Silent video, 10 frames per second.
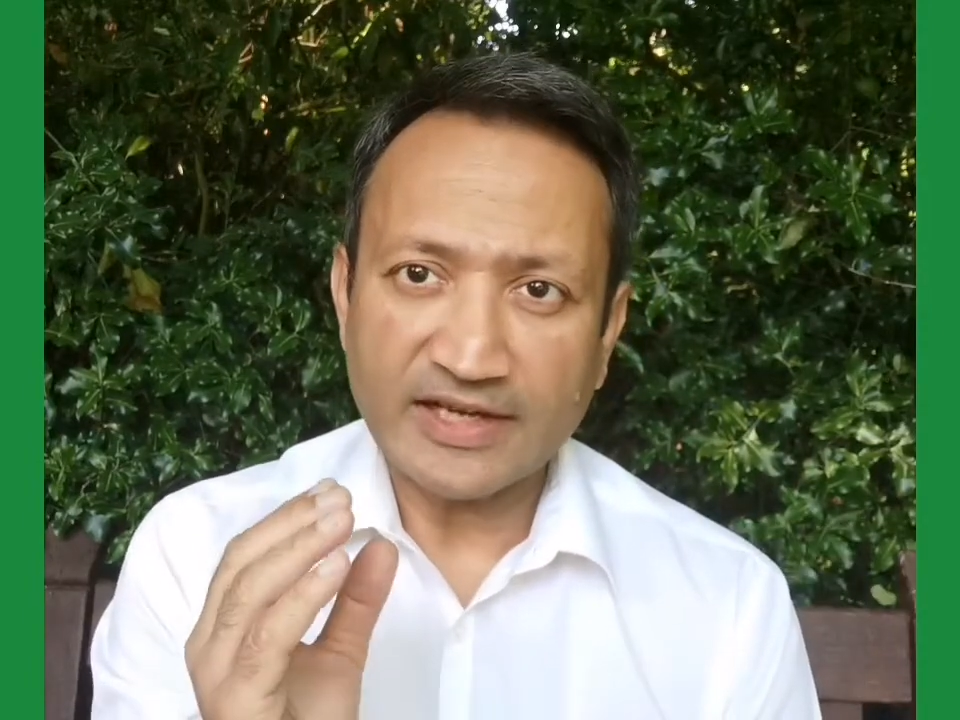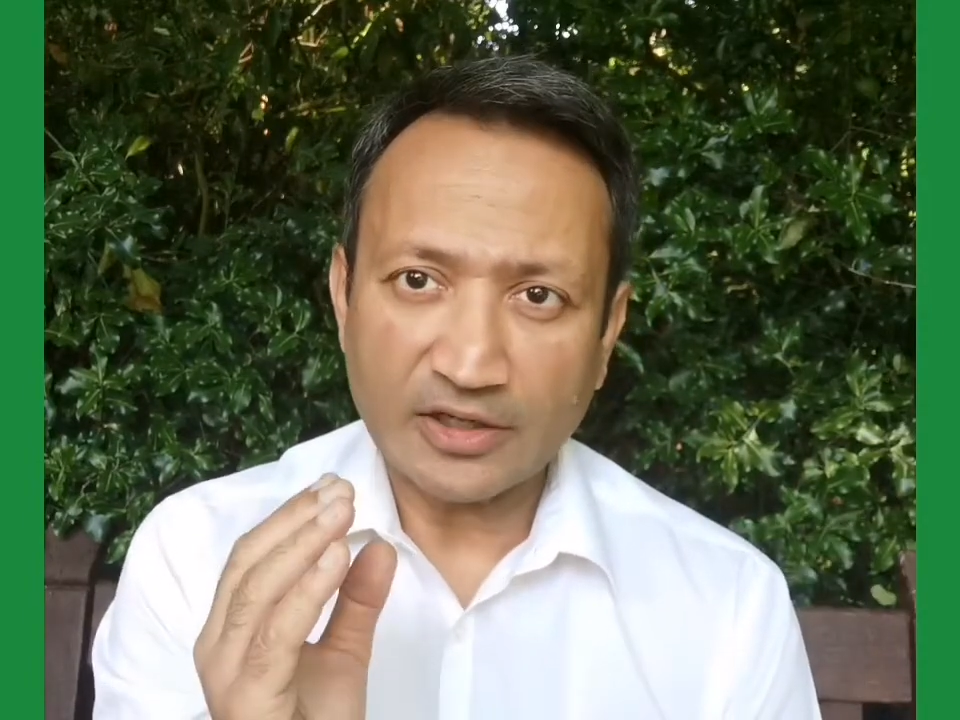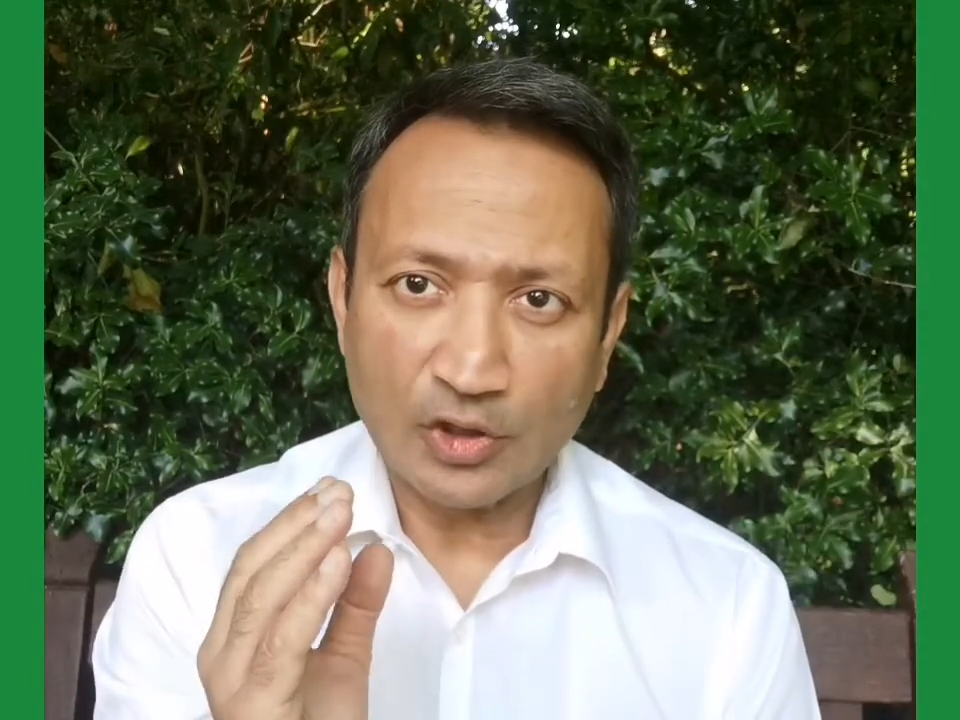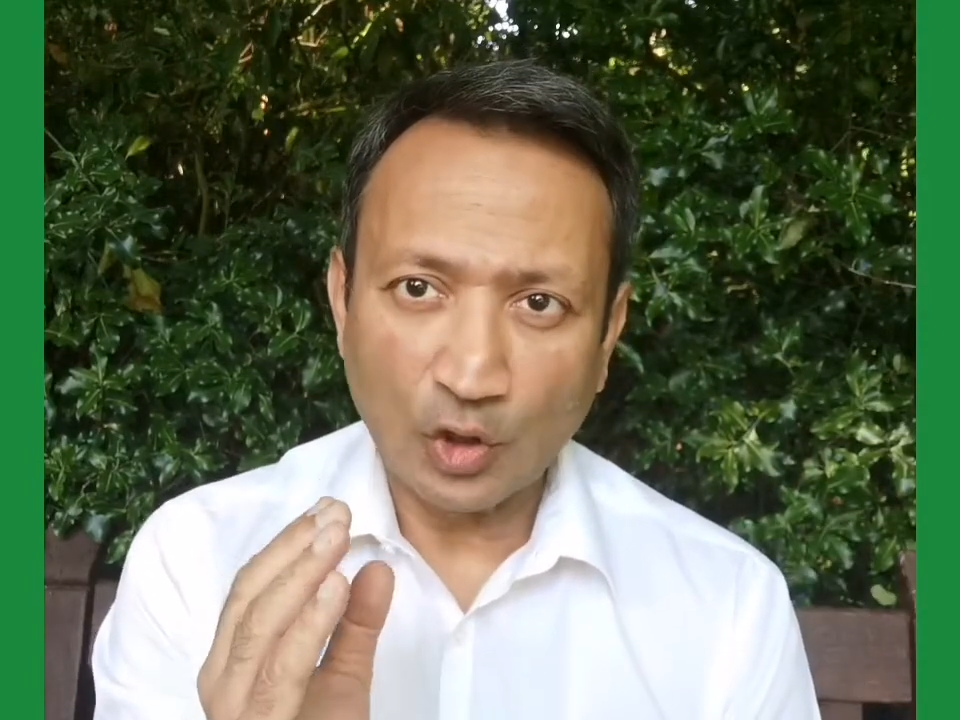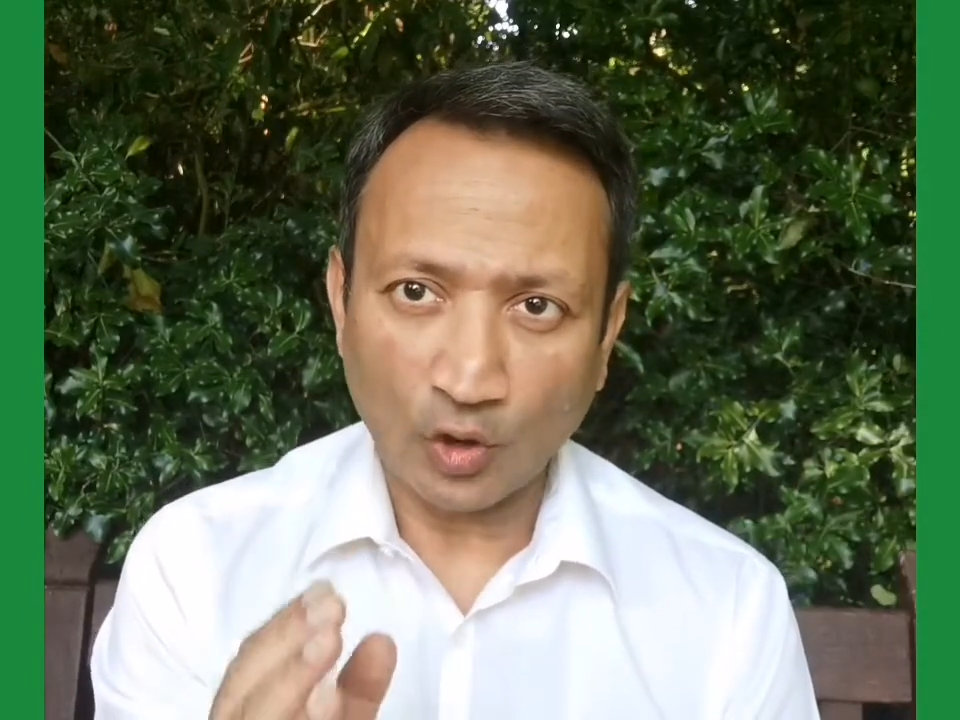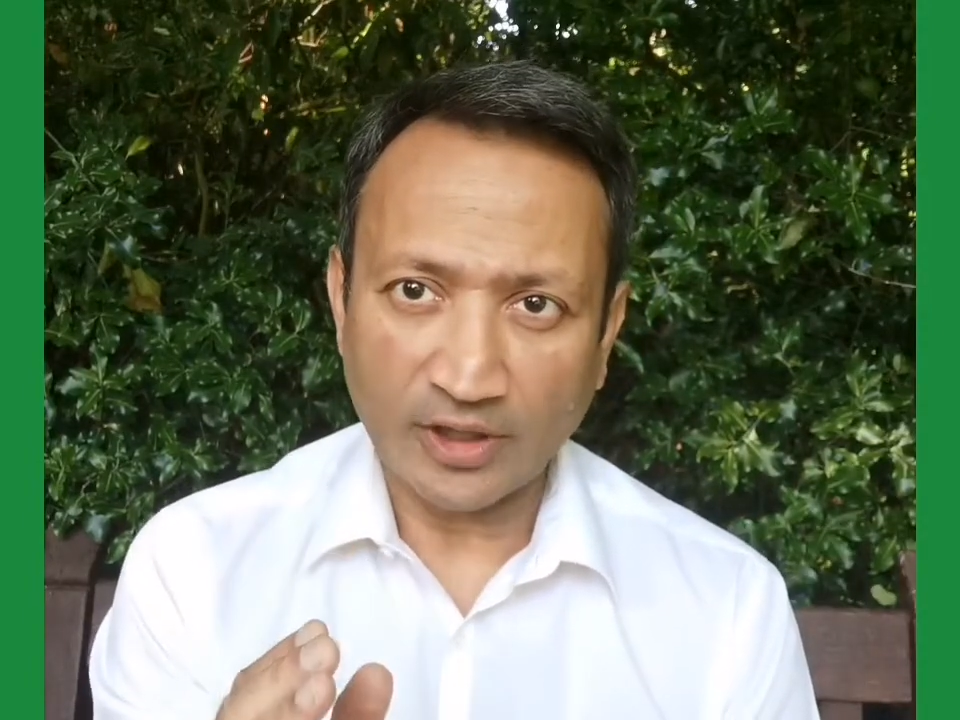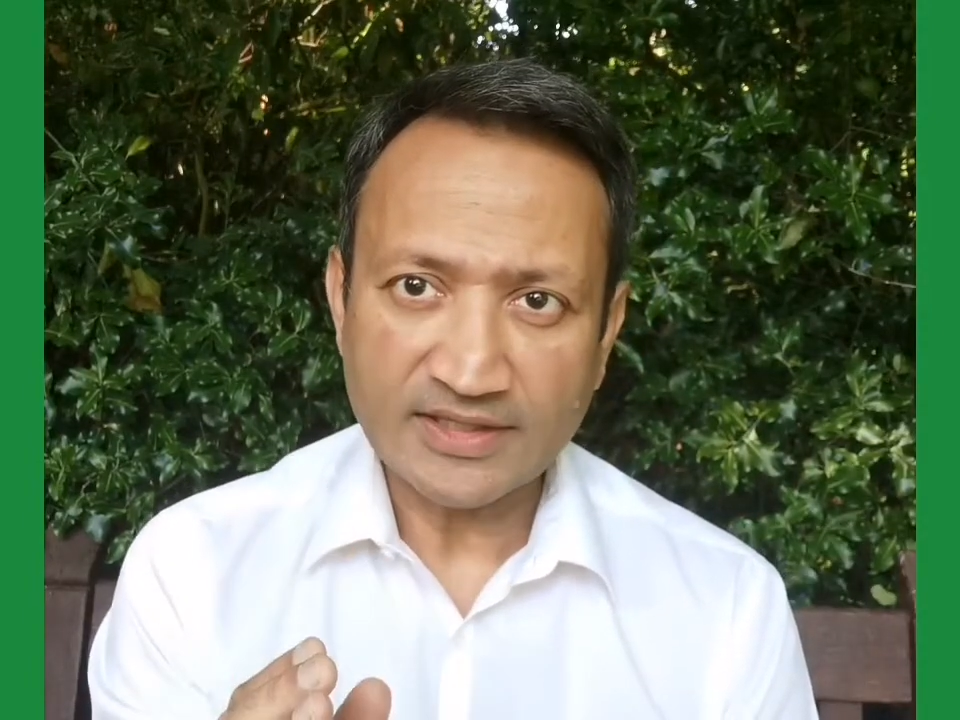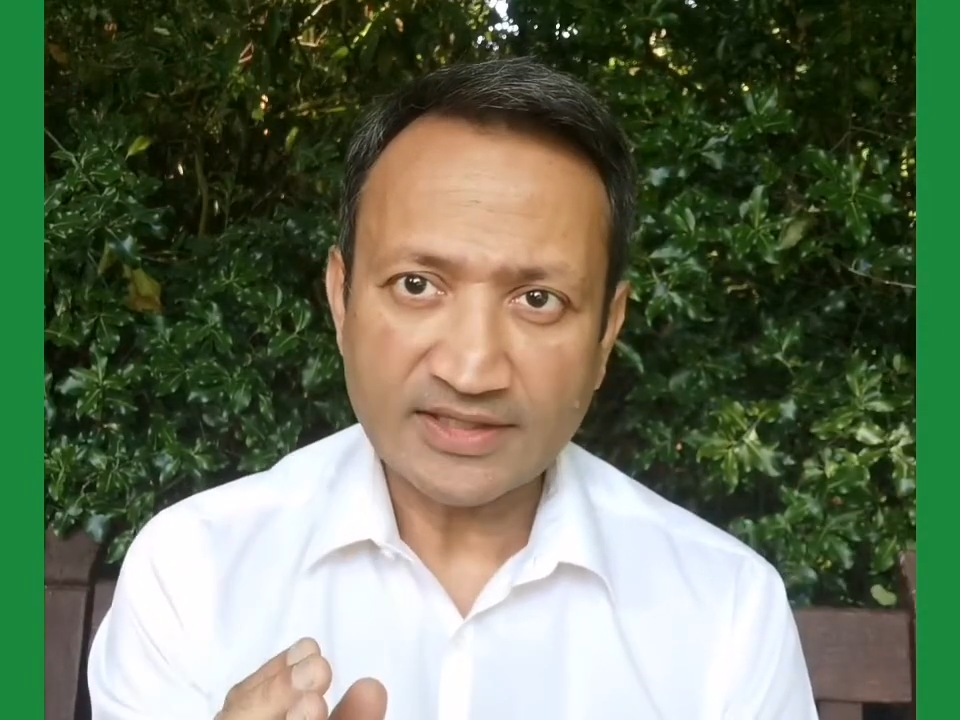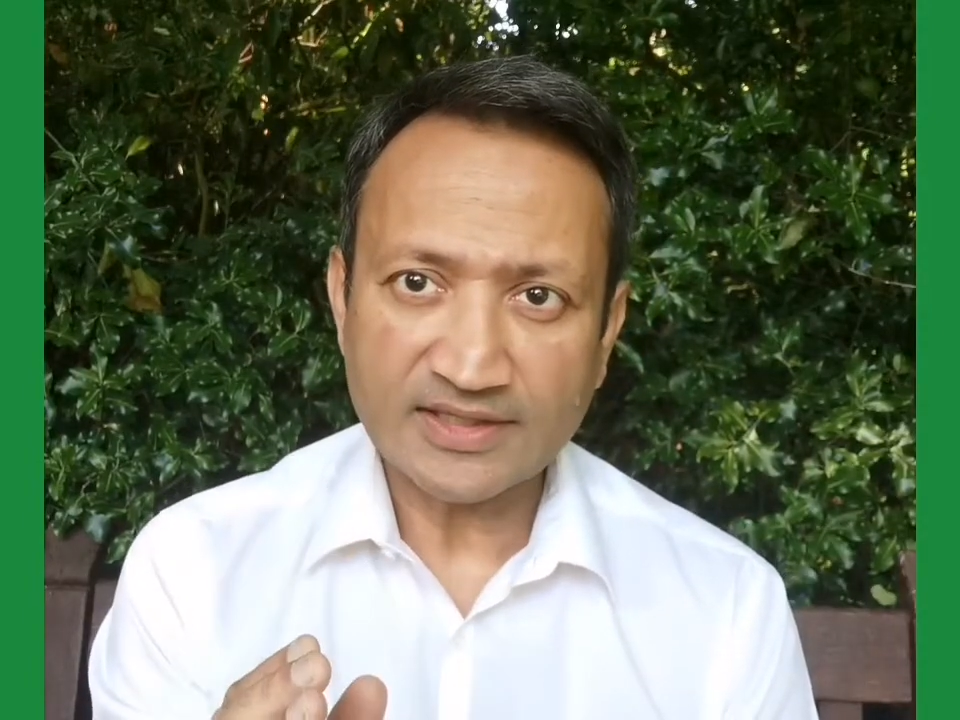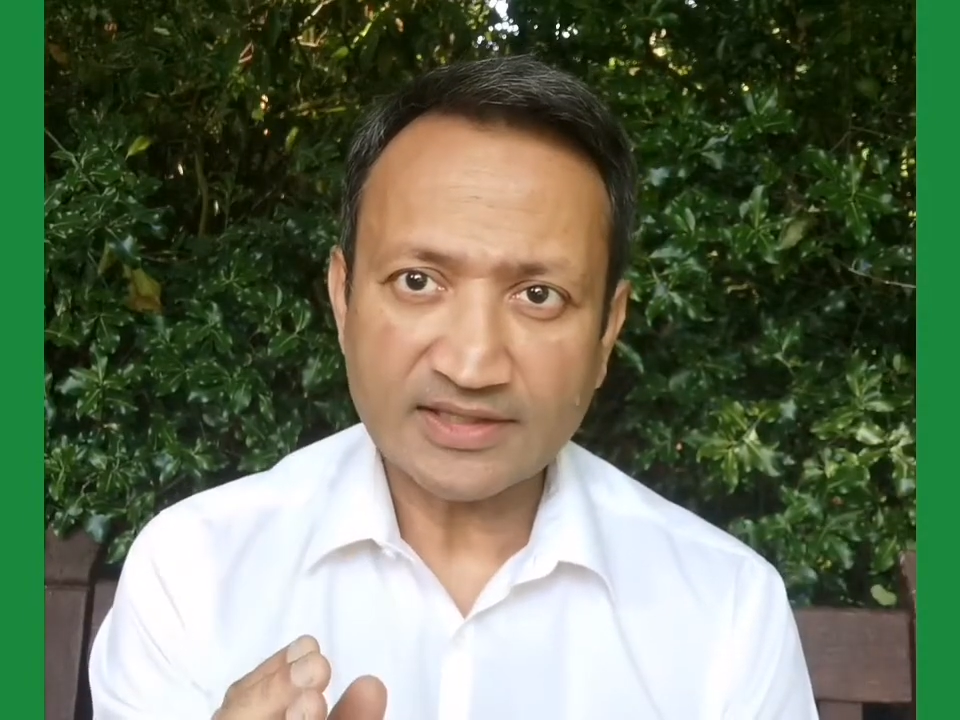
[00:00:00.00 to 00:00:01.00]

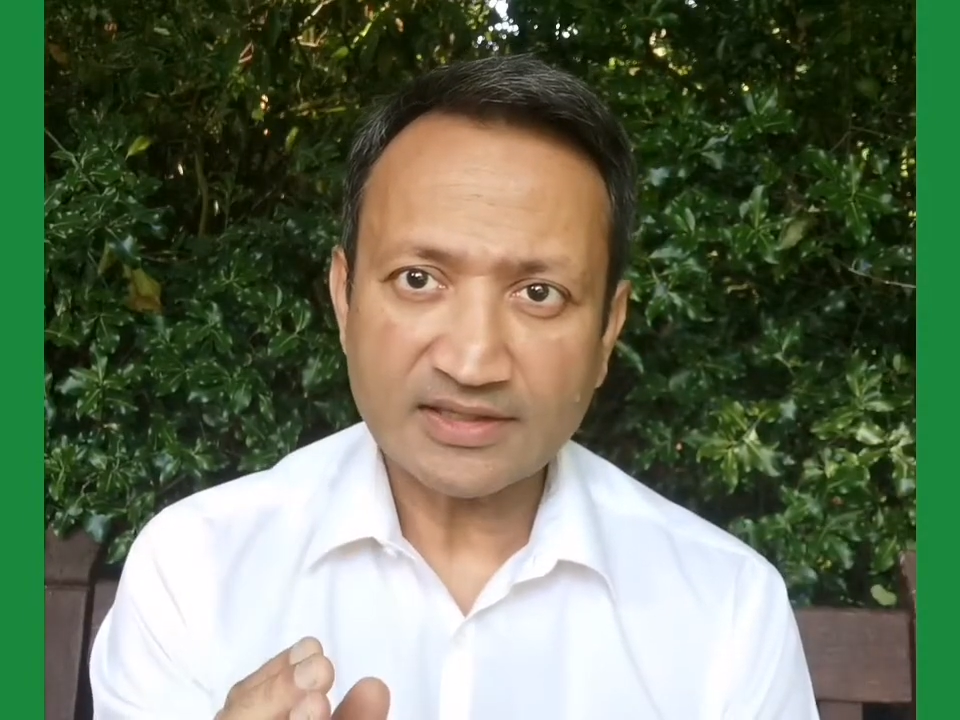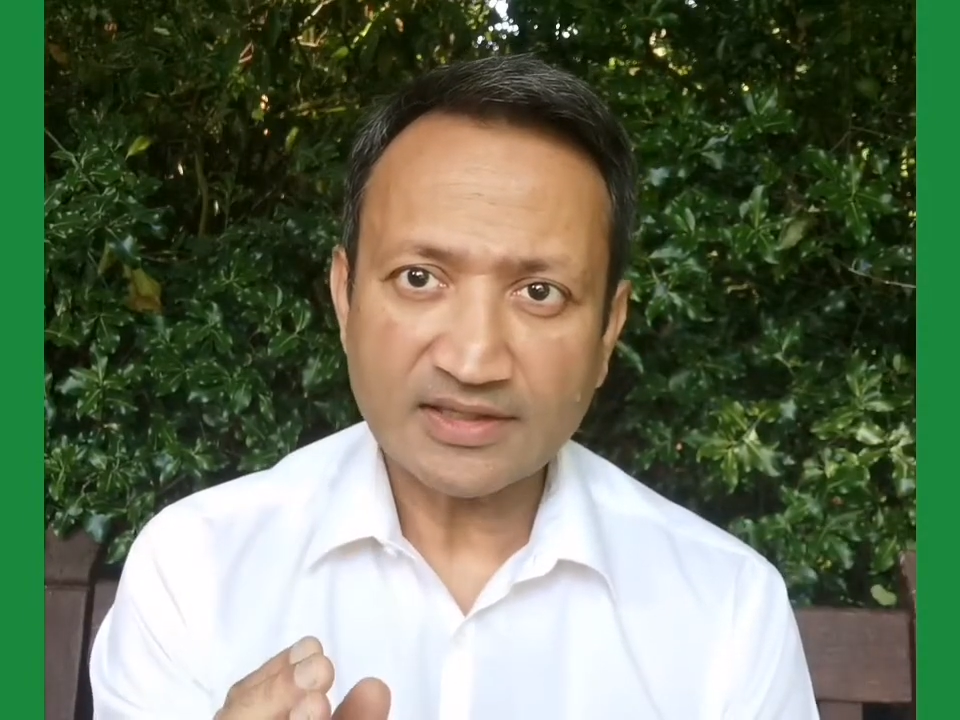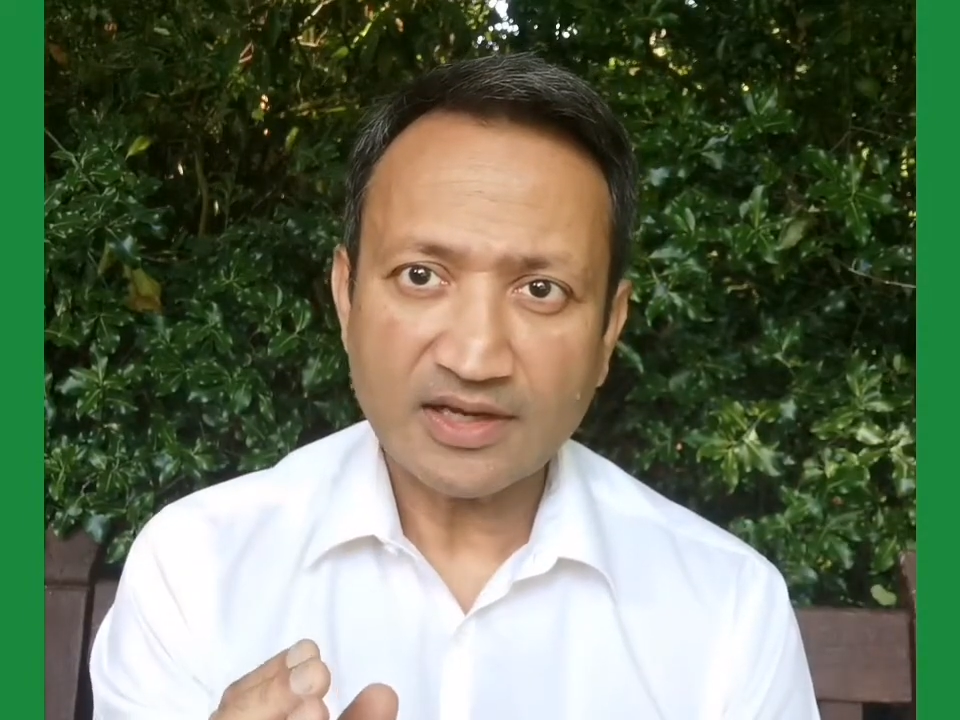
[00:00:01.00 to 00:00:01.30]
ignorance